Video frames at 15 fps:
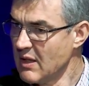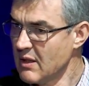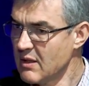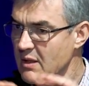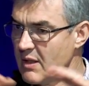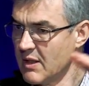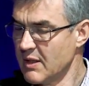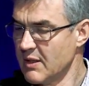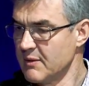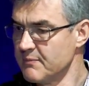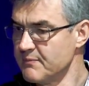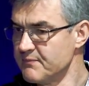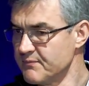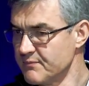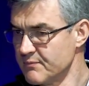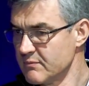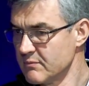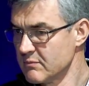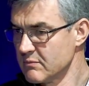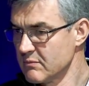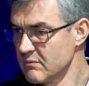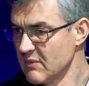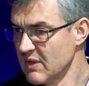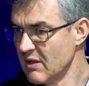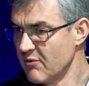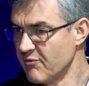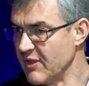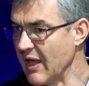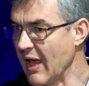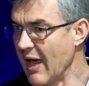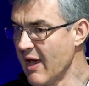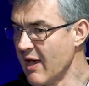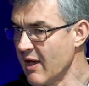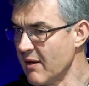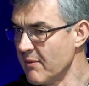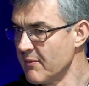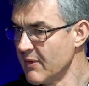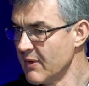of the air.